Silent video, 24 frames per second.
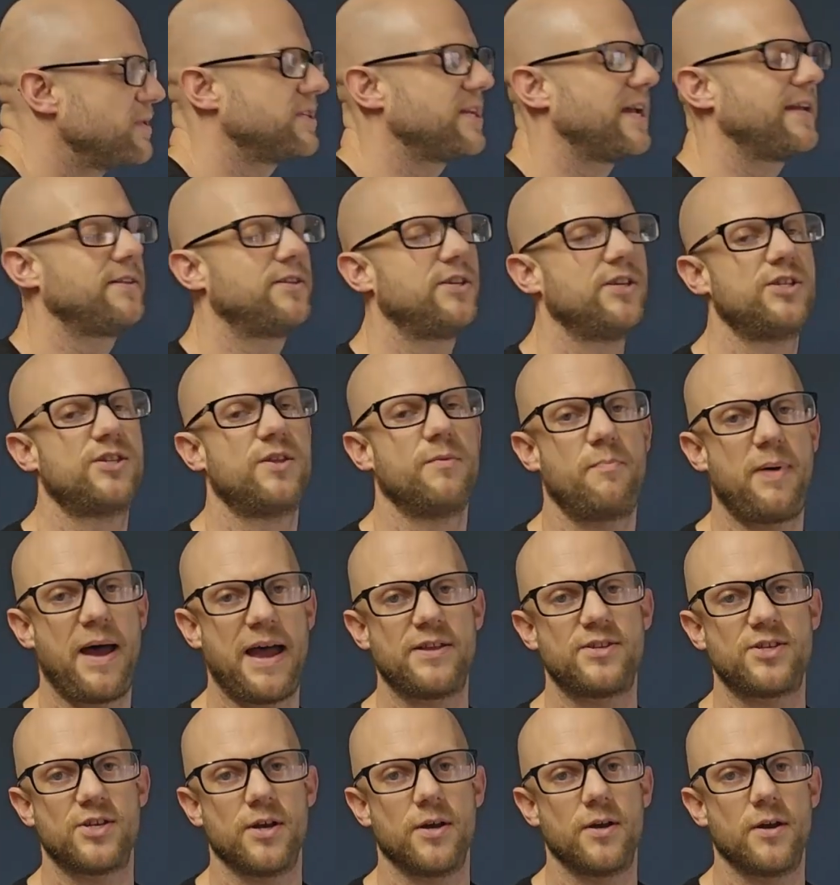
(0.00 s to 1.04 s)
percentage, the
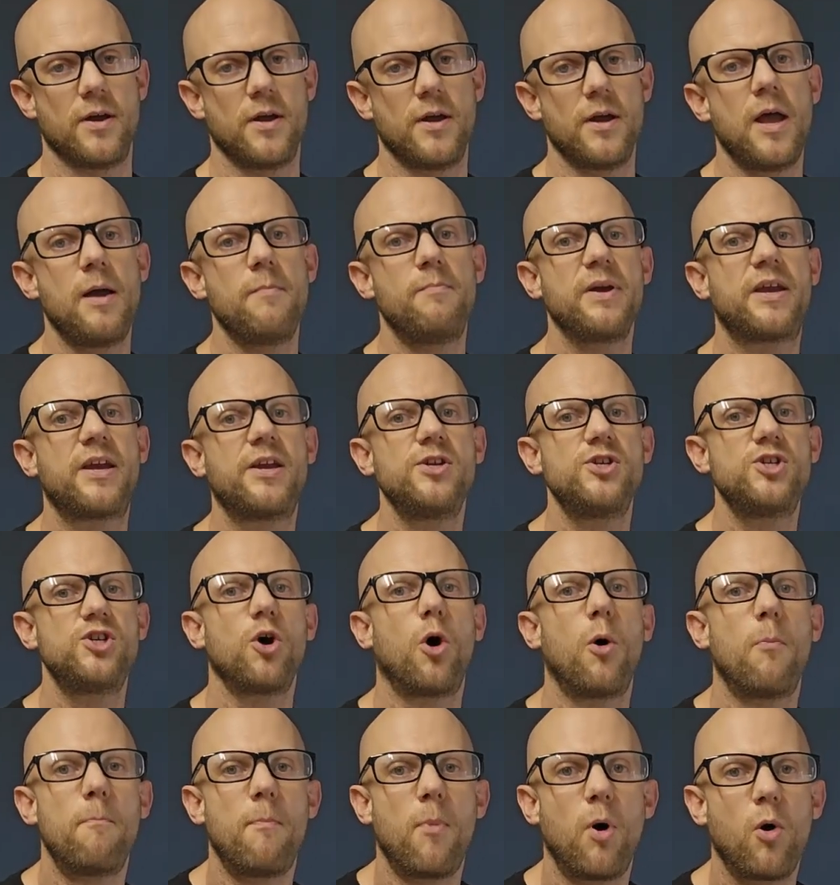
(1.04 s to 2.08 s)
better, because
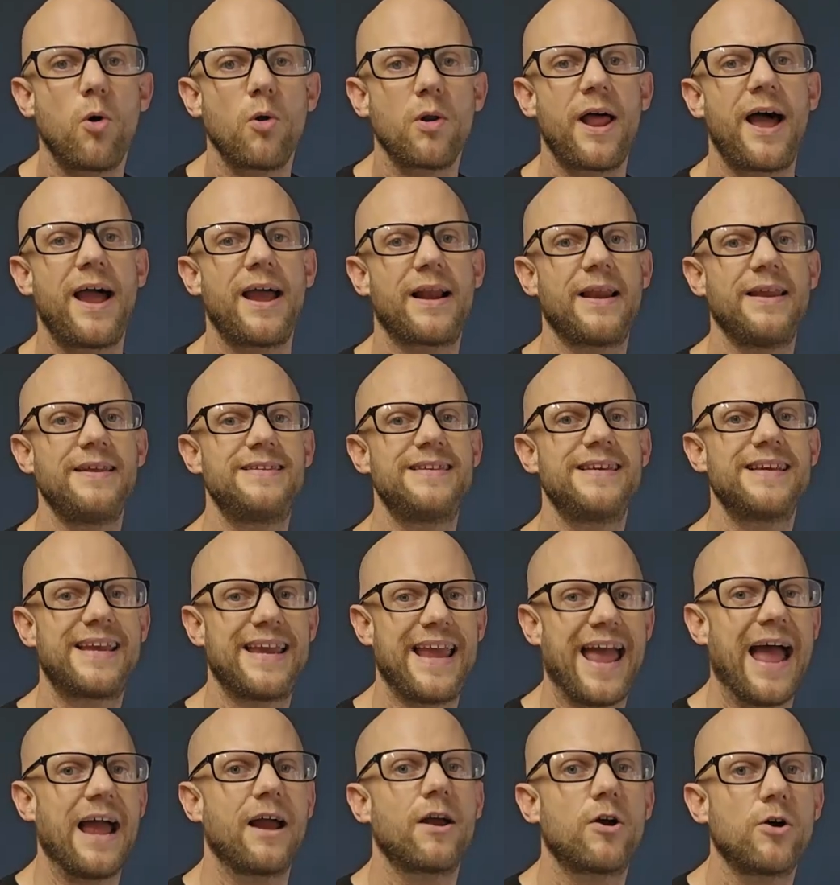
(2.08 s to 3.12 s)
you're more likely to
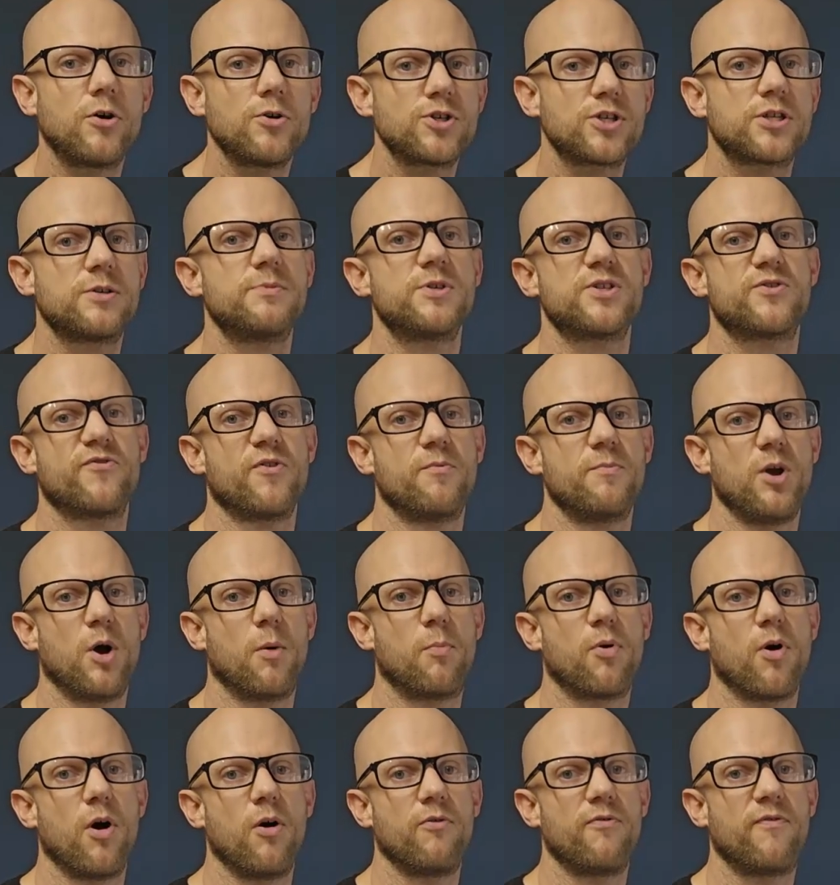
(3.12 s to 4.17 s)
get customers from your
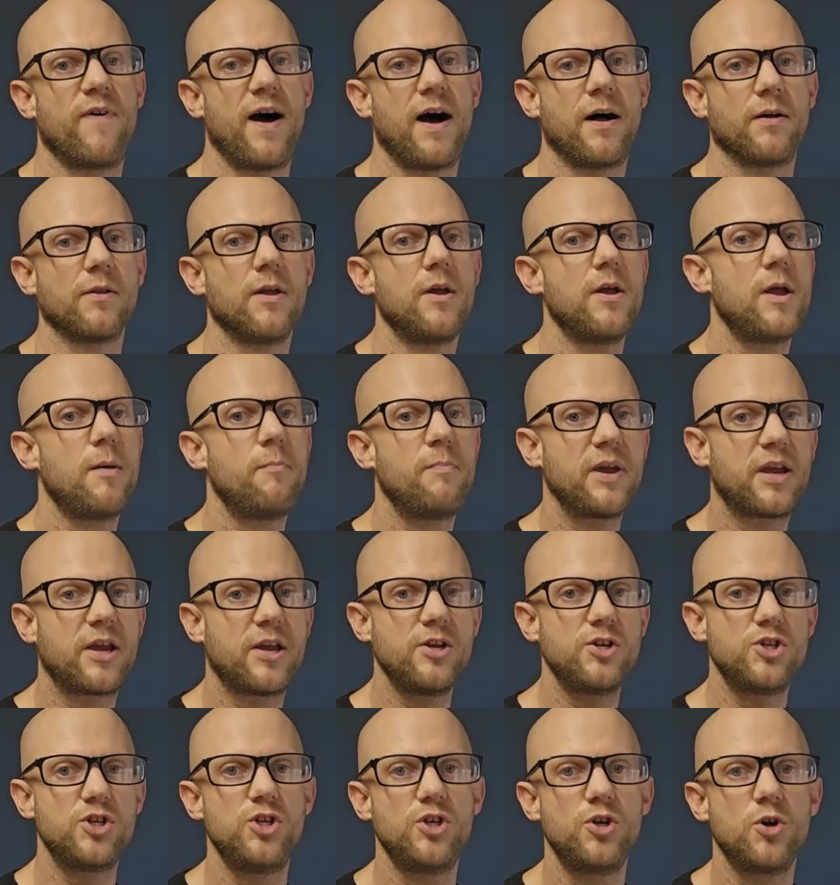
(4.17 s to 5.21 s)
profile,
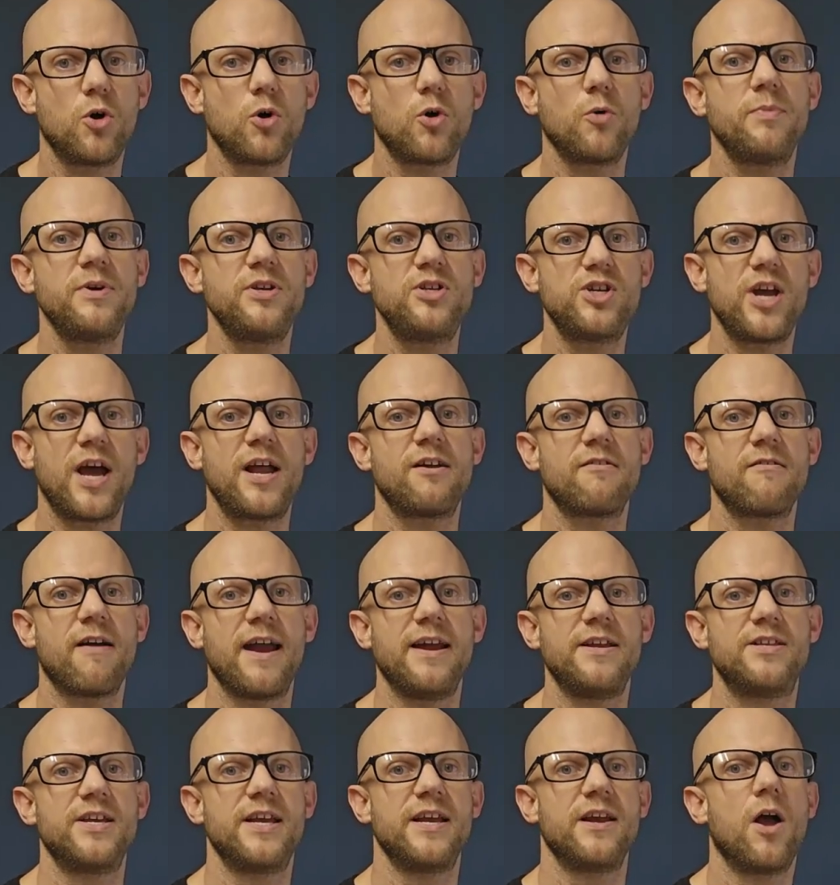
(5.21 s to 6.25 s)
because you'll be
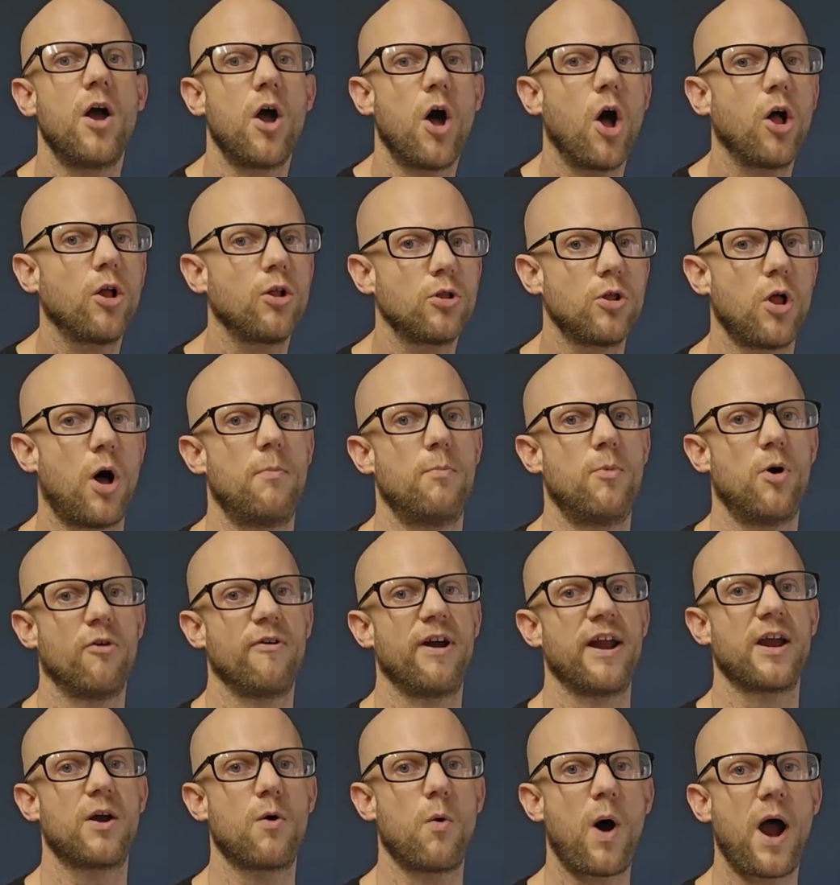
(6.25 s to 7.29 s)
generating a lot
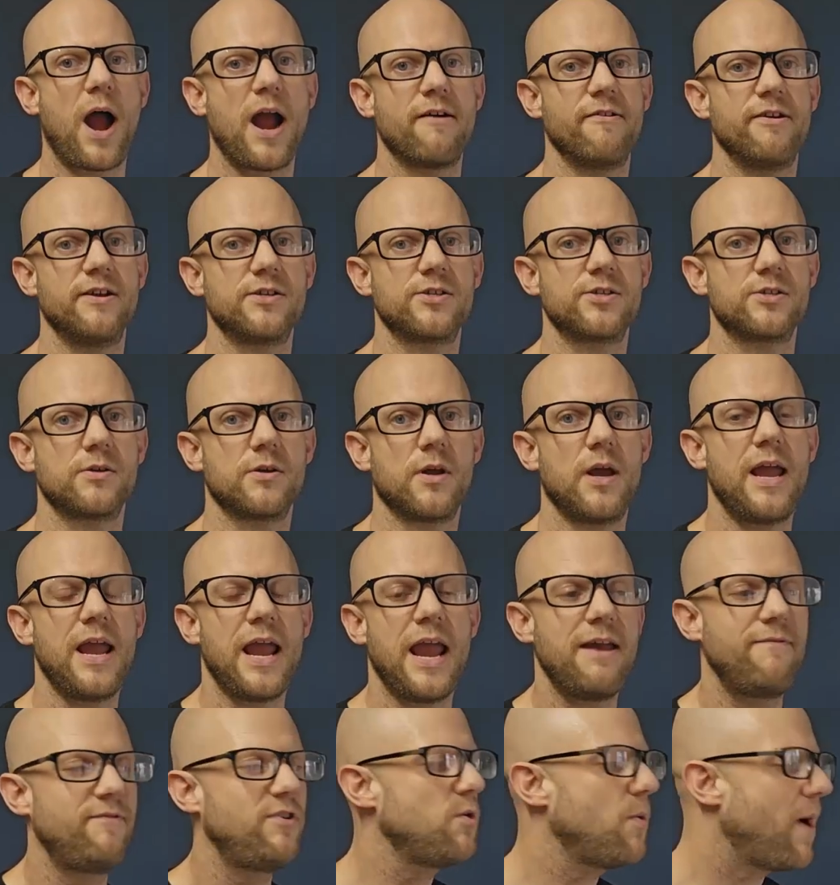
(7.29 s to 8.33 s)
more inquiries.
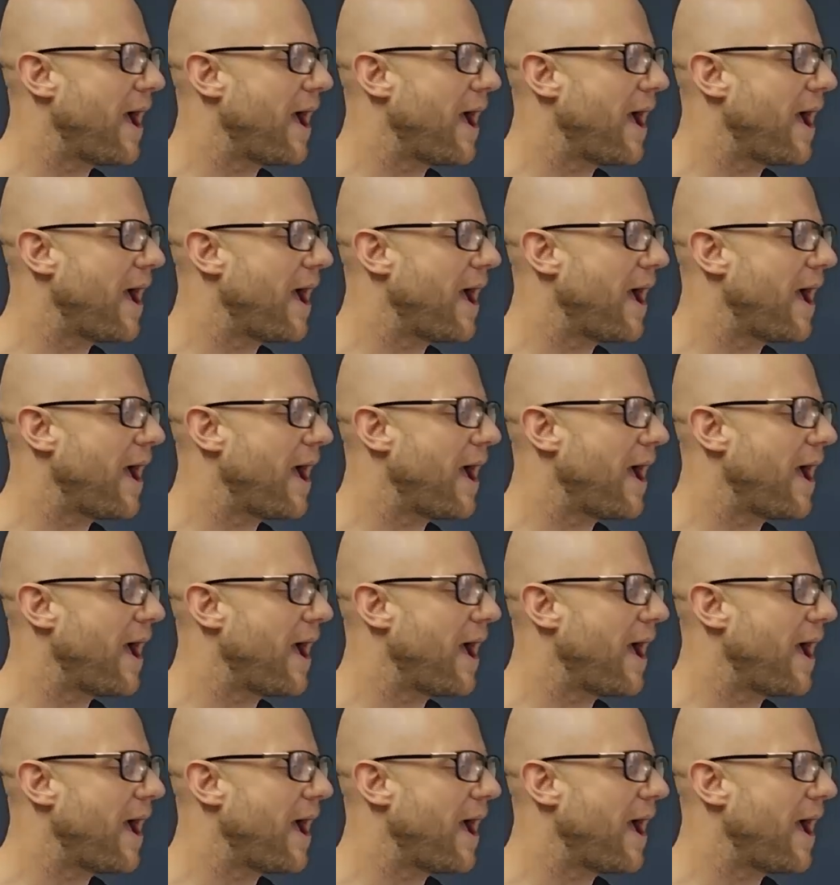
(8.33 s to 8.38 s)
If